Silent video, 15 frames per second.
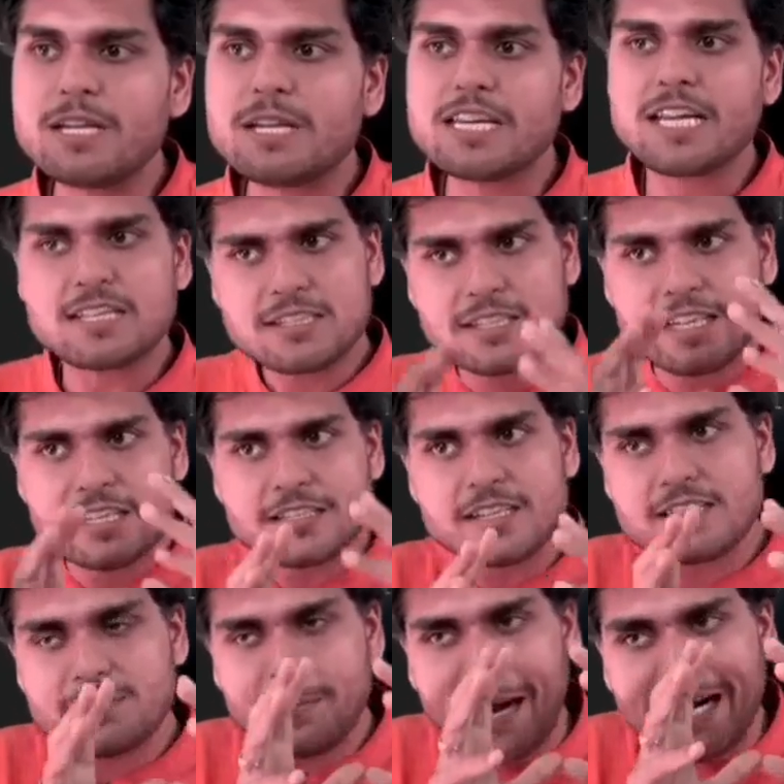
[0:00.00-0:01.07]
JS, this
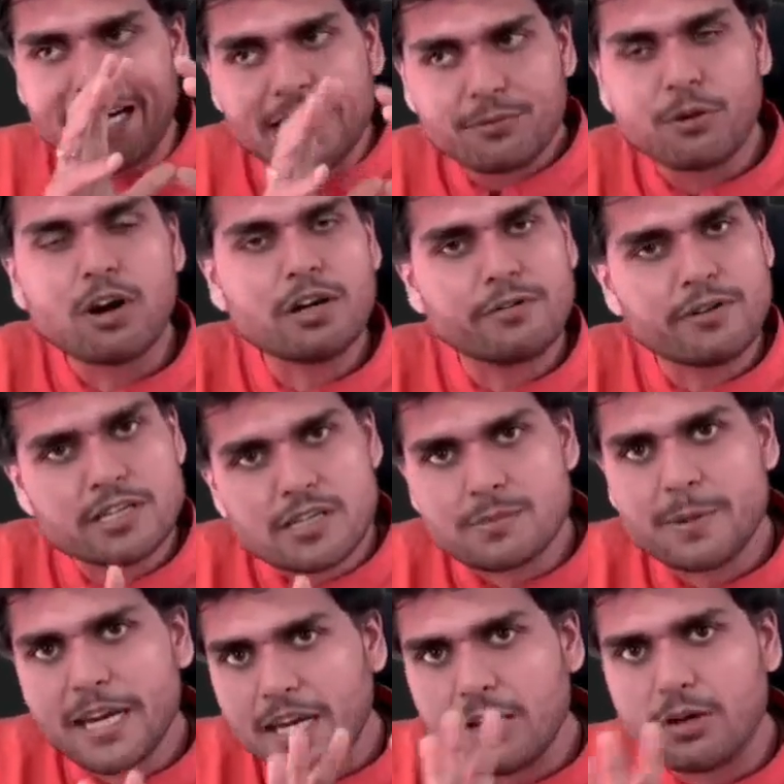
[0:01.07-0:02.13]
is by default which is
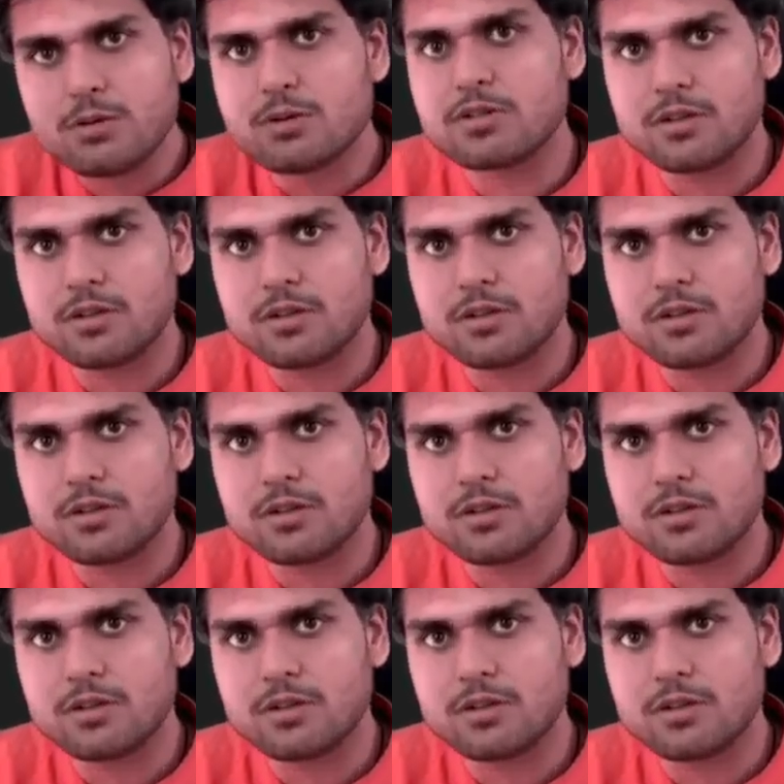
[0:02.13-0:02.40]
being used.